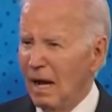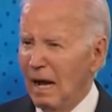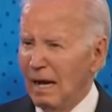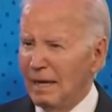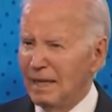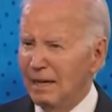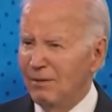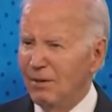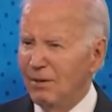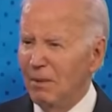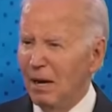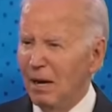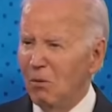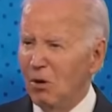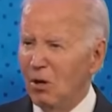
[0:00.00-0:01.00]
I give you
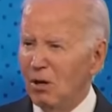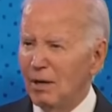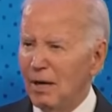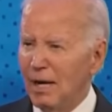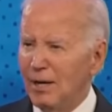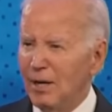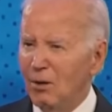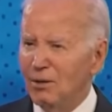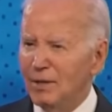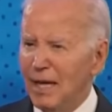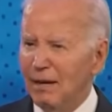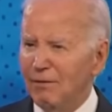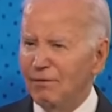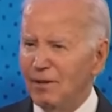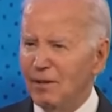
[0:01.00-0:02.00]
my word. I know what
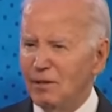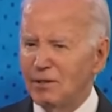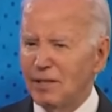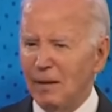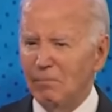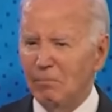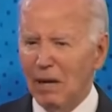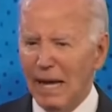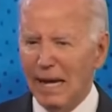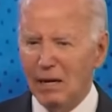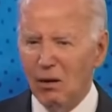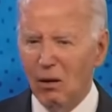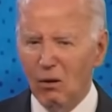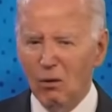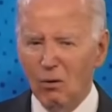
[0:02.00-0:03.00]
that feels, that black
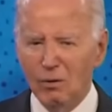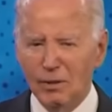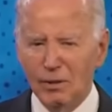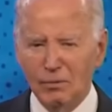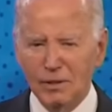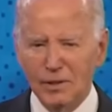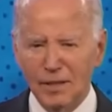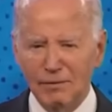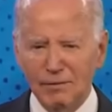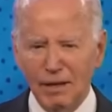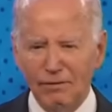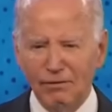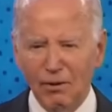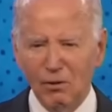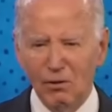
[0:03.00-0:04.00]
hole when you receive
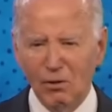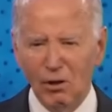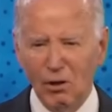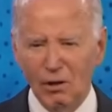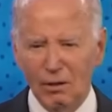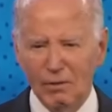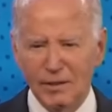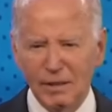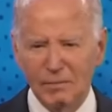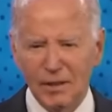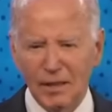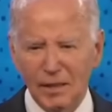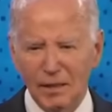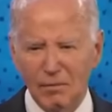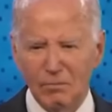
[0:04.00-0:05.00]
that phone call. It seems
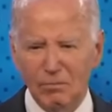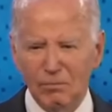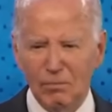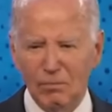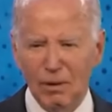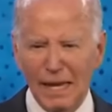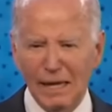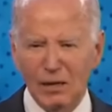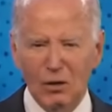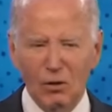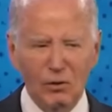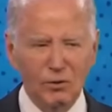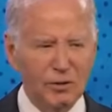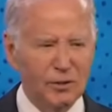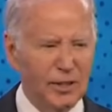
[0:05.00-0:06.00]
like your black
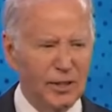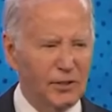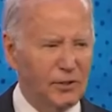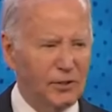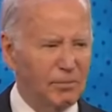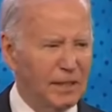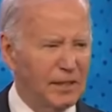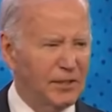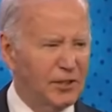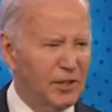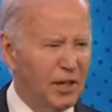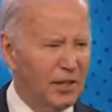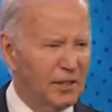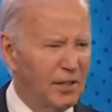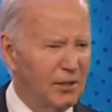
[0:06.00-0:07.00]
hole in your chest, you're being
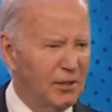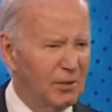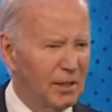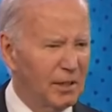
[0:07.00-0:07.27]
sucked into